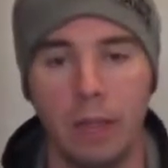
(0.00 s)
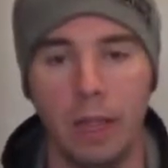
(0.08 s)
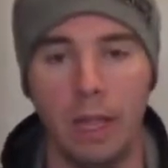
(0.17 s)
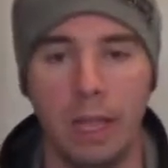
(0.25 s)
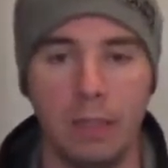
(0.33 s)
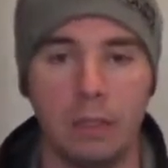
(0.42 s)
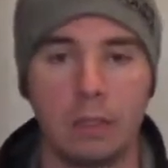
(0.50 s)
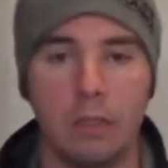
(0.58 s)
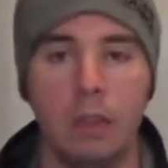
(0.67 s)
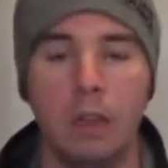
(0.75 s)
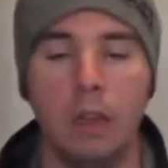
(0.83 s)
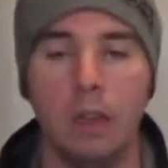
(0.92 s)
the
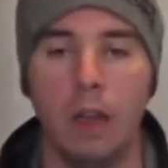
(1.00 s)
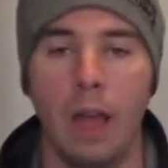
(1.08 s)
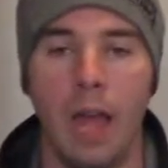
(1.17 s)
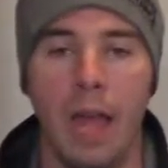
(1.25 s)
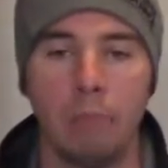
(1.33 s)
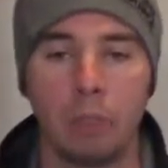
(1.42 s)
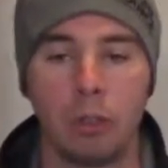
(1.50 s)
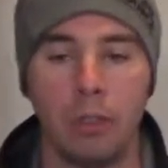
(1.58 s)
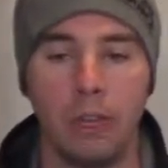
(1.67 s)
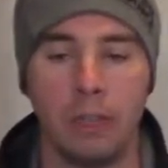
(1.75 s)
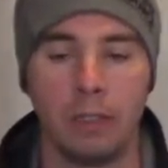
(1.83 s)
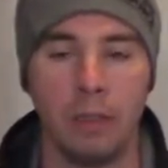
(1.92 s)
legs,
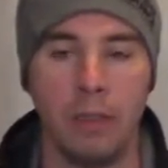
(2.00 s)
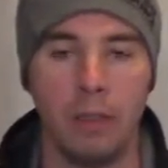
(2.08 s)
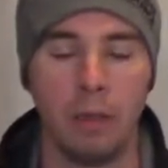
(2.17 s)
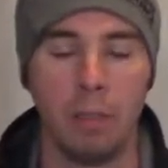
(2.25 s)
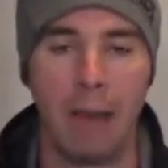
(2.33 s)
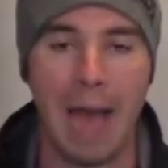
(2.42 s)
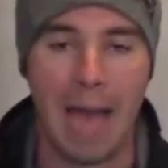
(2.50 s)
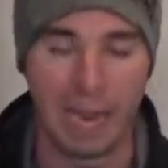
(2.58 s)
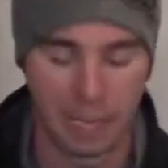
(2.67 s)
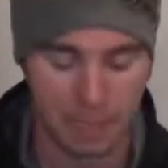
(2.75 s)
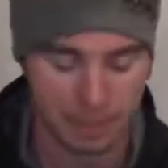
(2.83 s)
hamstrings, and then the back.